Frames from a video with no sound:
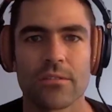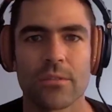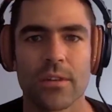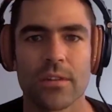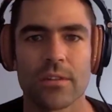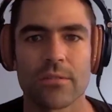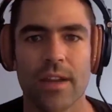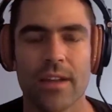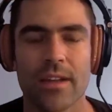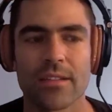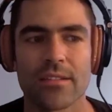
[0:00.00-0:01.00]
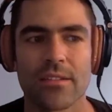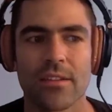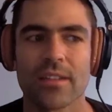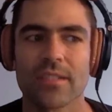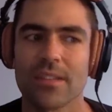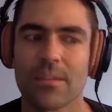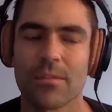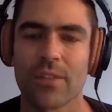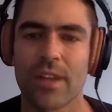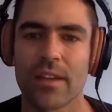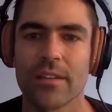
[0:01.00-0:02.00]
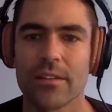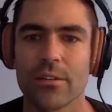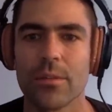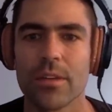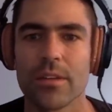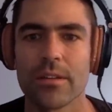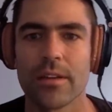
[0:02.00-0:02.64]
square inch rackets, as long as they provide a little bit,